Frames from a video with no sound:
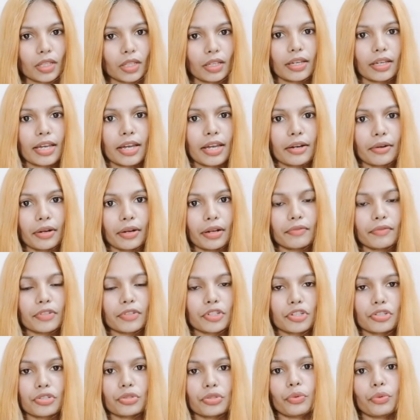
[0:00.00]
era, which
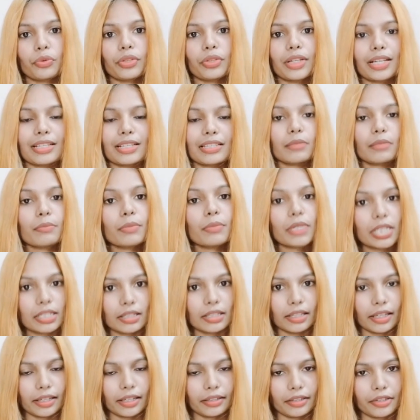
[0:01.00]
is known as the Middle
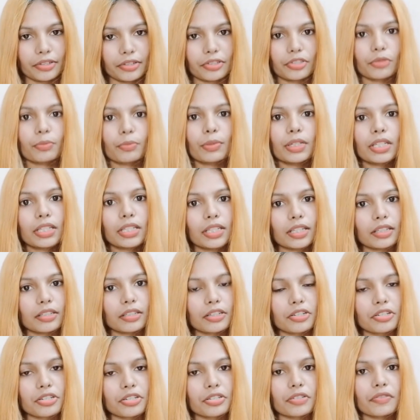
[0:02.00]
English. The Middle
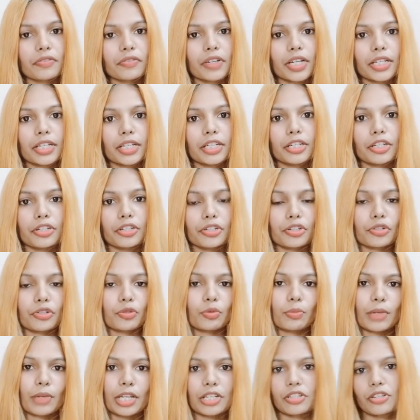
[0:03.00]
English is divided into two
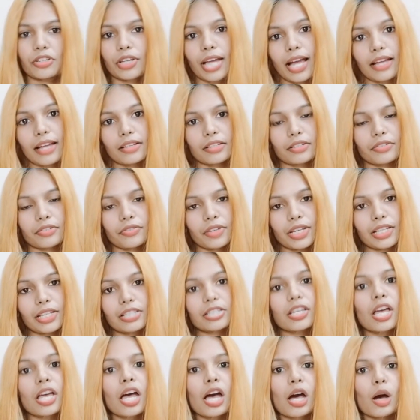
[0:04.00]
major categories.
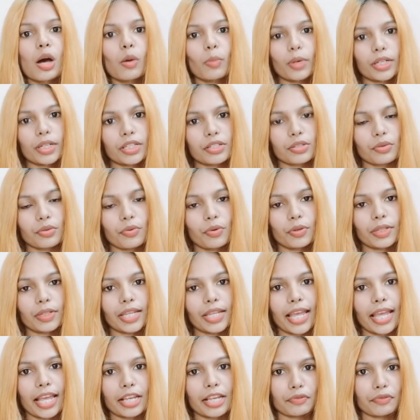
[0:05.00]
One is called the
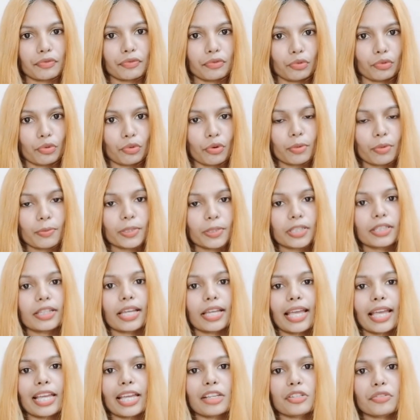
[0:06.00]
Age of Norman. The
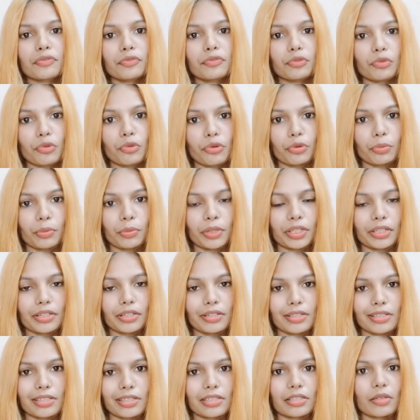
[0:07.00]
Age of Norman
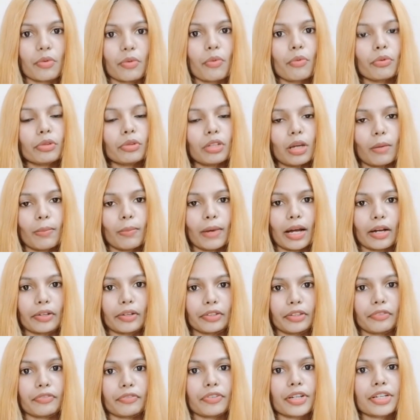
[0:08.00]
is all about
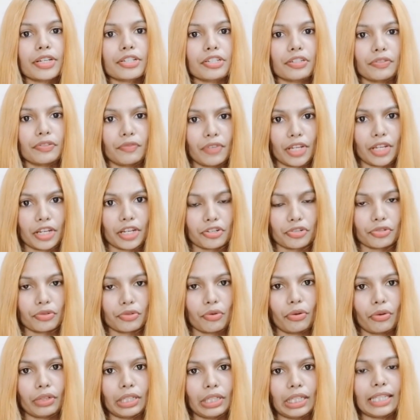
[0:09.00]
the French invasion
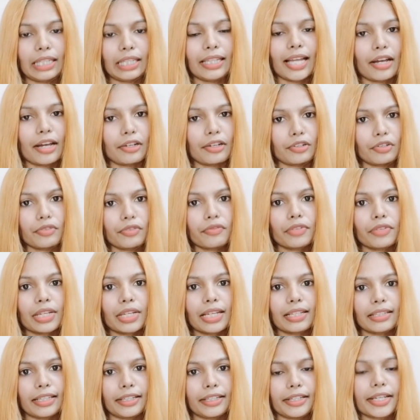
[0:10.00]
on the land of
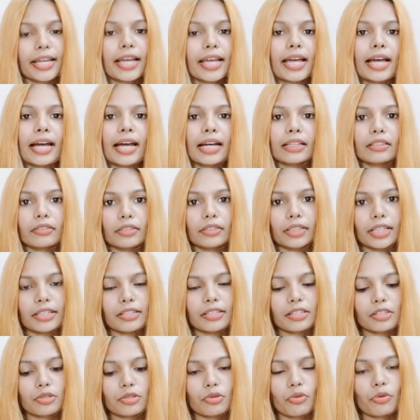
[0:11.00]
England. Now
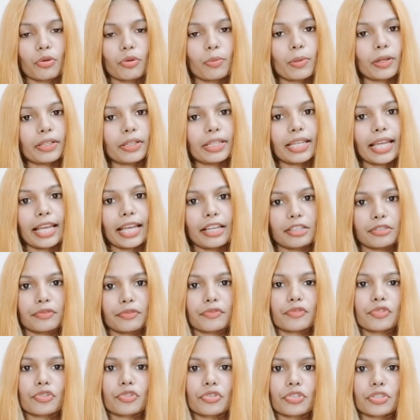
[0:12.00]
let's talk about the Age
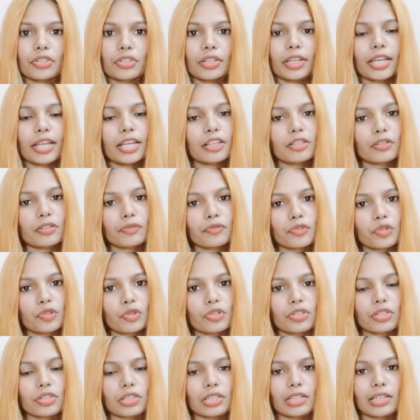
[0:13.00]
of Chaucer. Age of
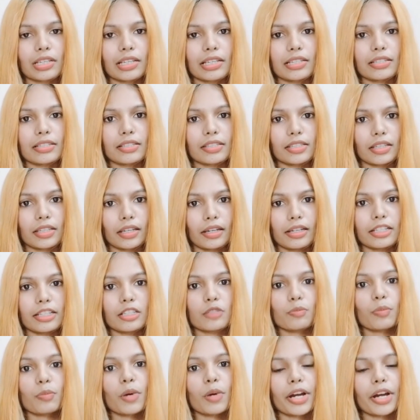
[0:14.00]
Chaucer is
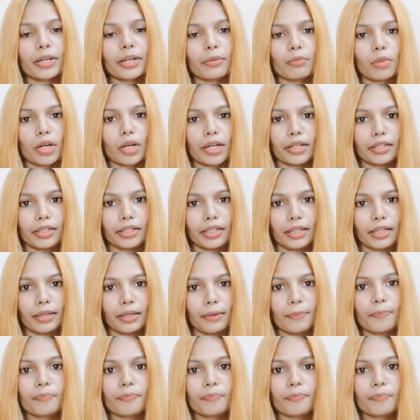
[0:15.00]
inspired by the